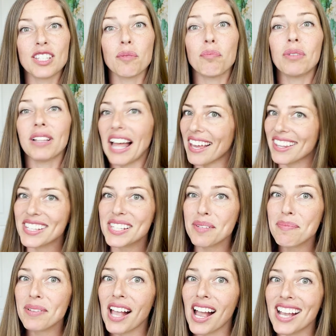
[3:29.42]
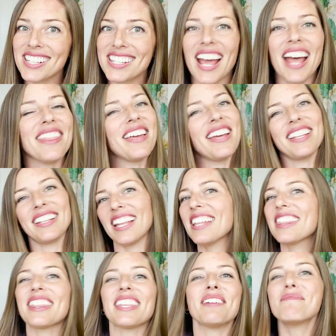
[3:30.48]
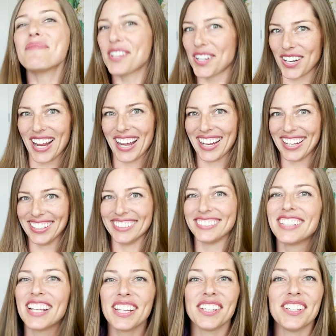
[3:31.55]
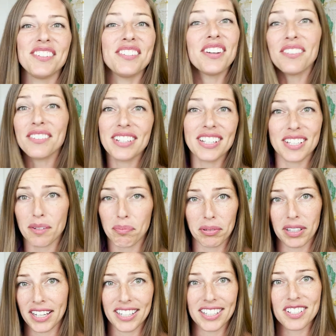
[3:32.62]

Supply the supplies and then let them try. You don't need to play